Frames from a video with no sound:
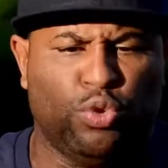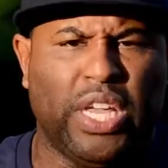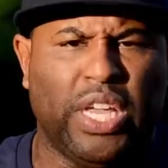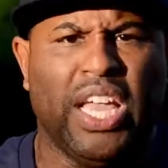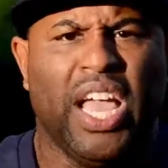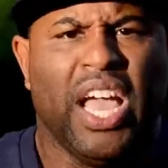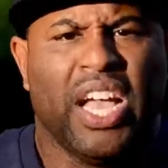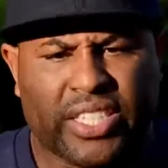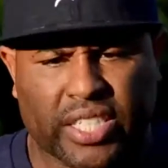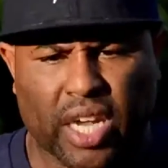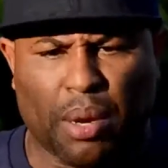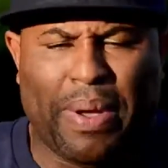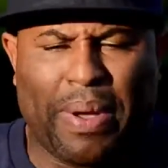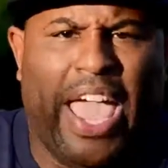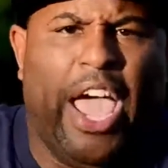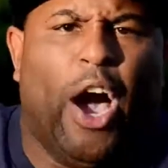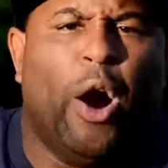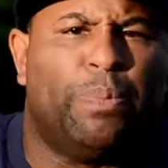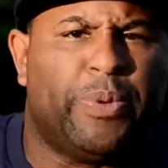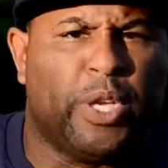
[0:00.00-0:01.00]
you need, some
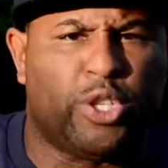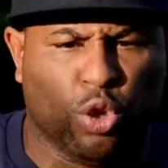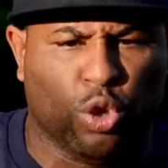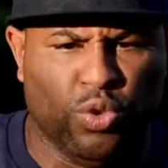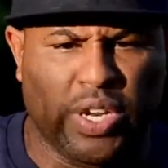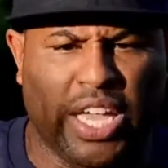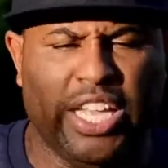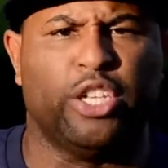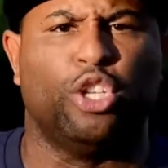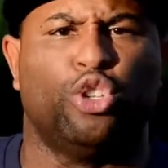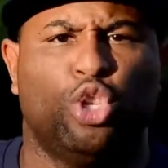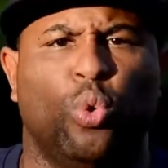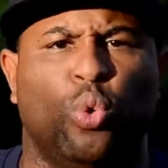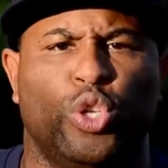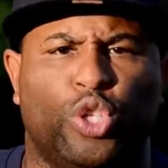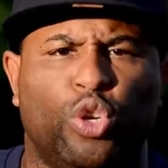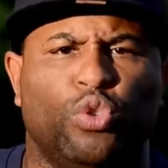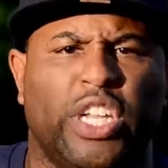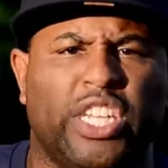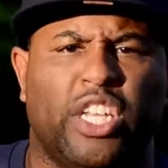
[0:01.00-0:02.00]
help that you need to do
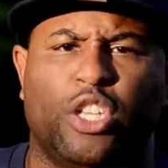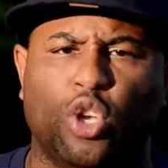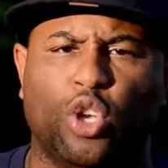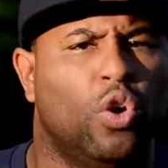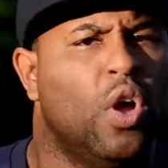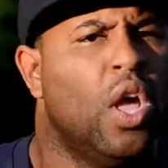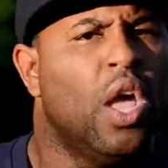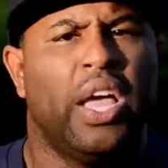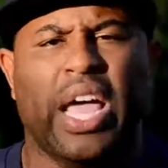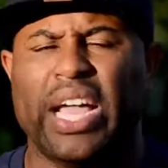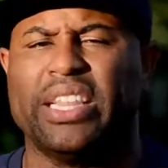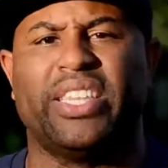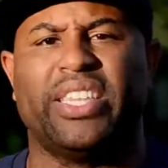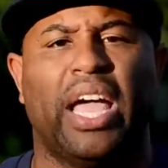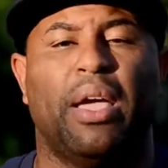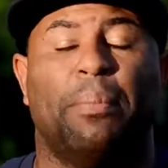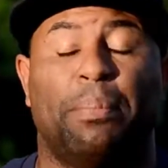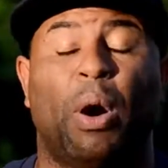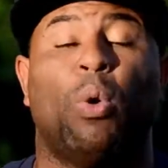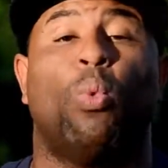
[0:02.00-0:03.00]
what you need to do.
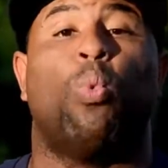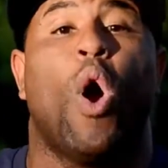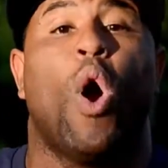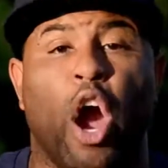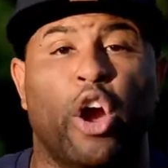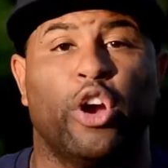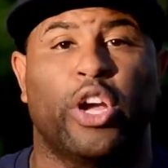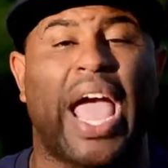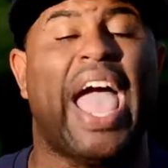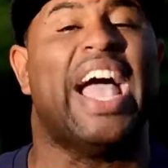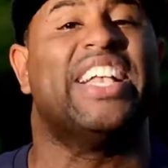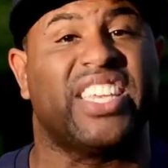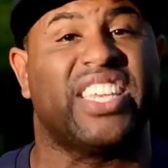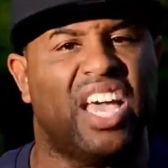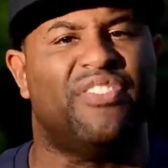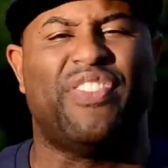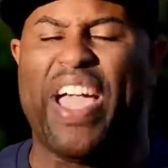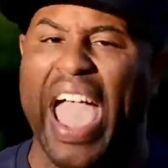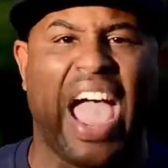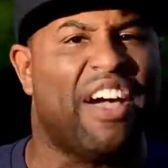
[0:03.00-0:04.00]
But work
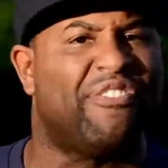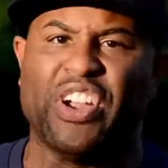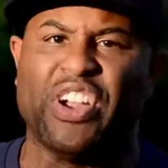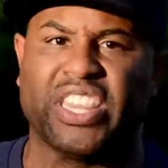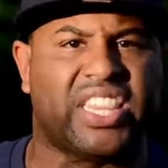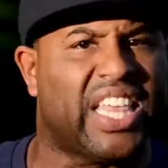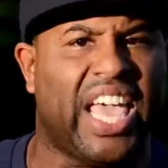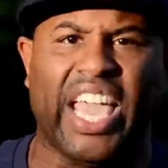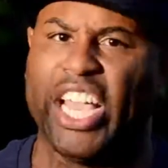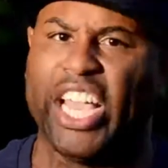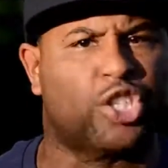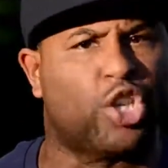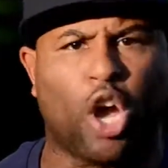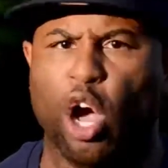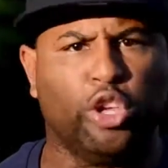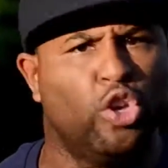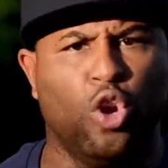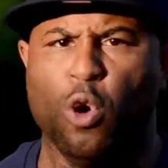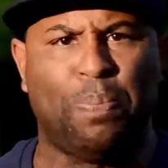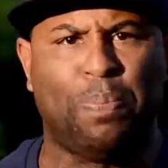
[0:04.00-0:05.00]
as if everything is
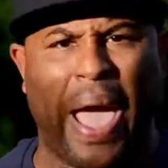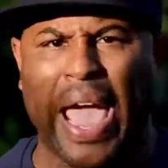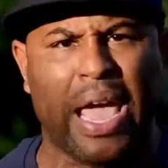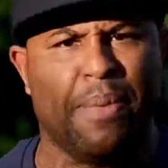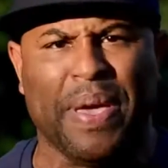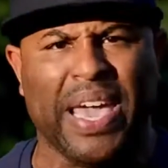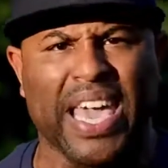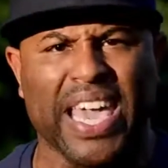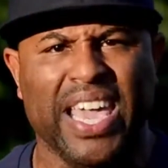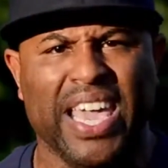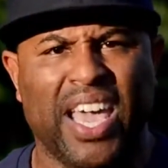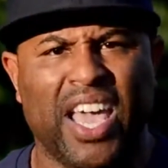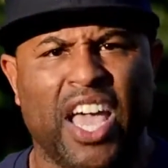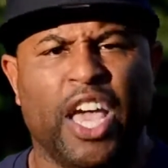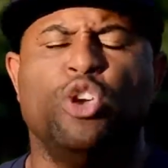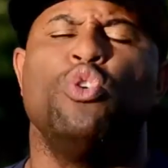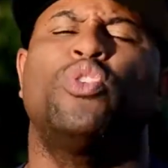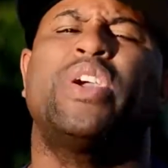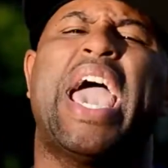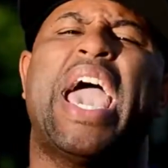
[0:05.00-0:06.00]
on you, baby.
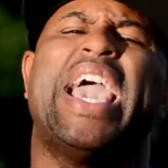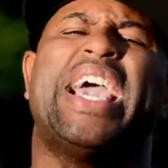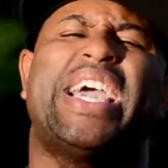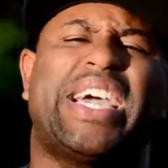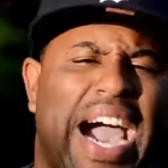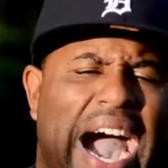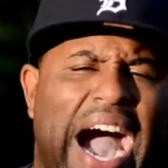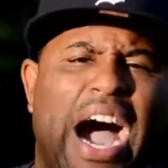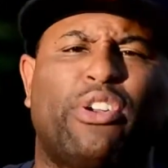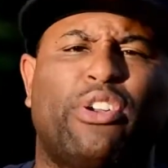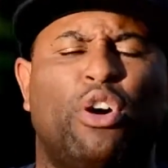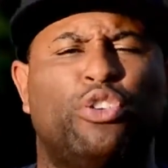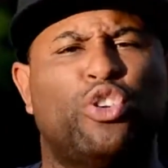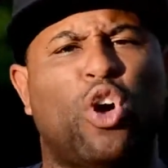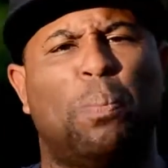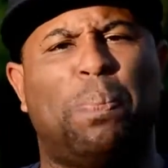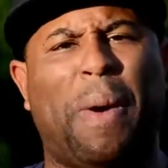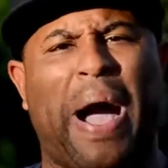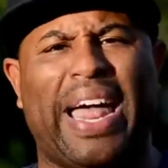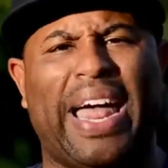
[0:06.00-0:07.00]
You can't count on
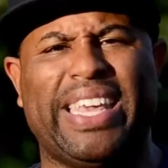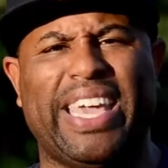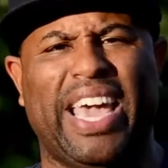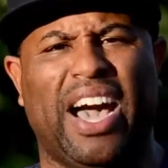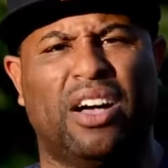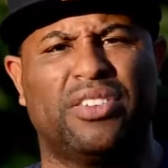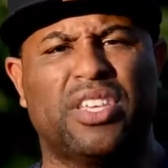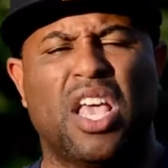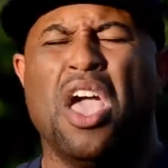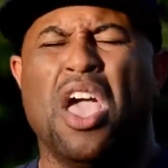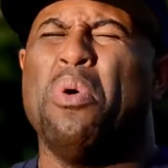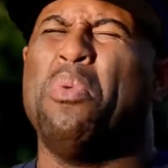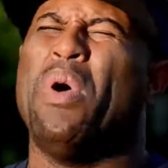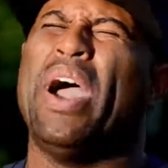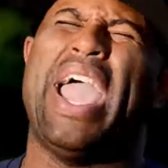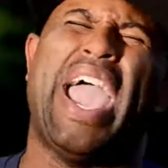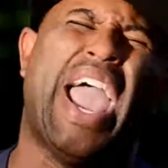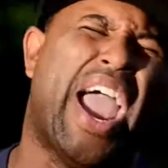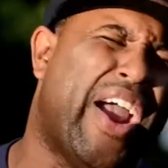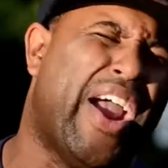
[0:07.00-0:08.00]
nobody else.
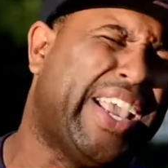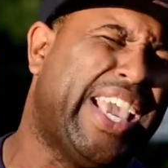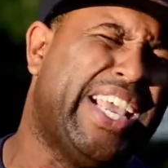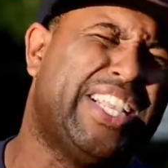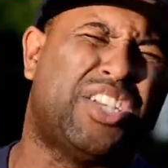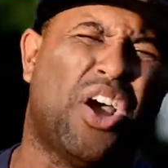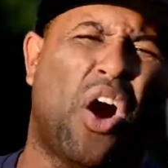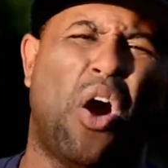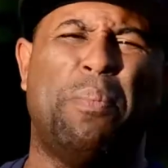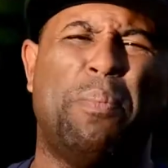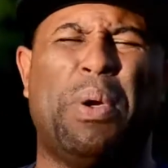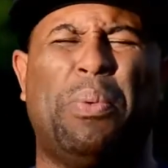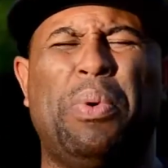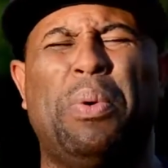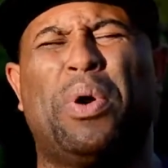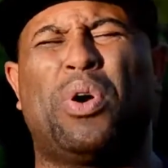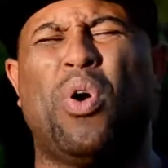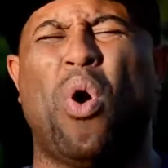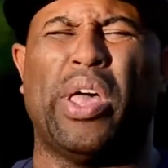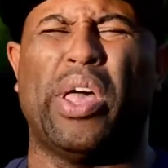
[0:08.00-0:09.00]
Well, Eric, he told me
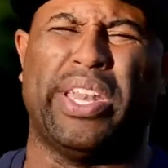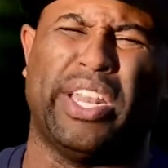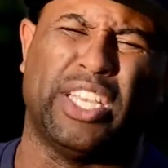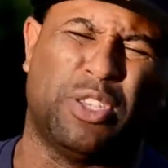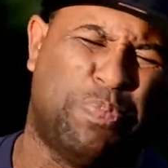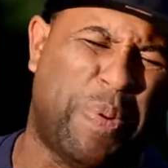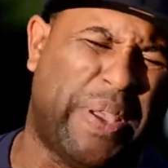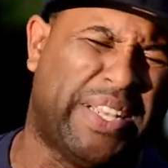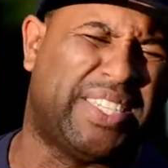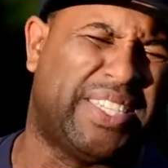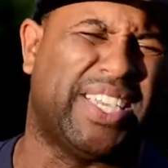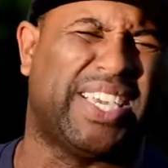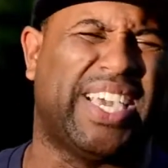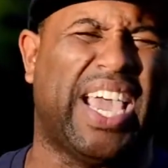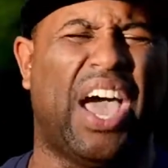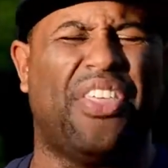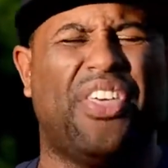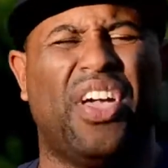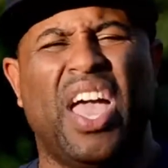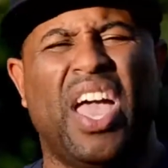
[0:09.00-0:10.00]
we were going in this business
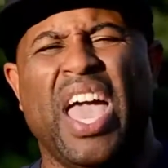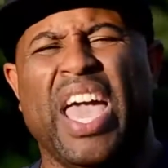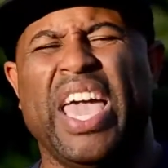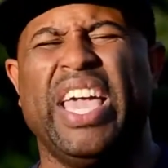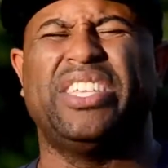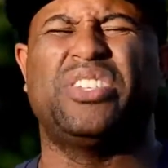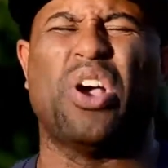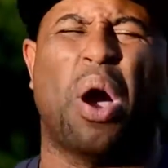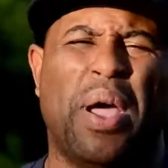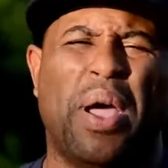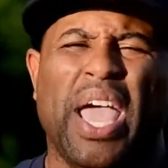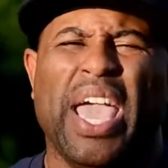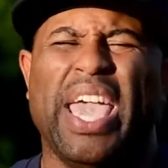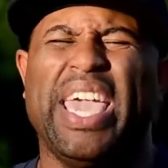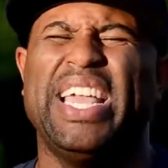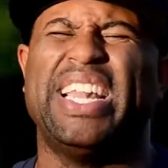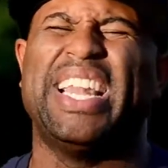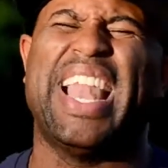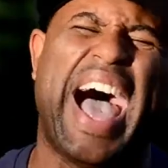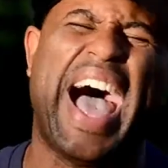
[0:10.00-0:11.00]
together.
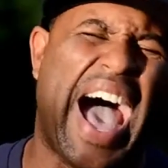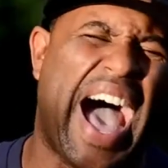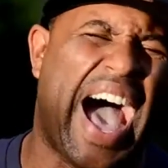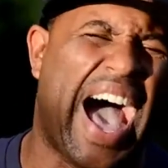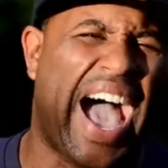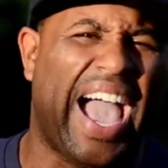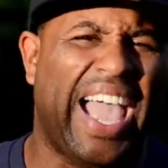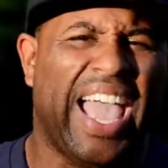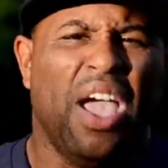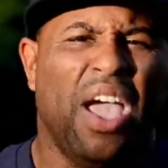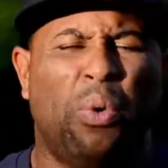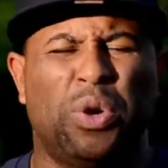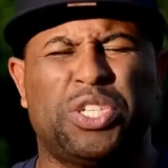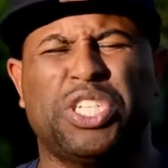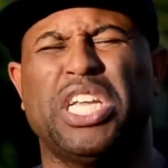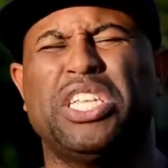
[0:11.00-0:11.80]
He lied. Well,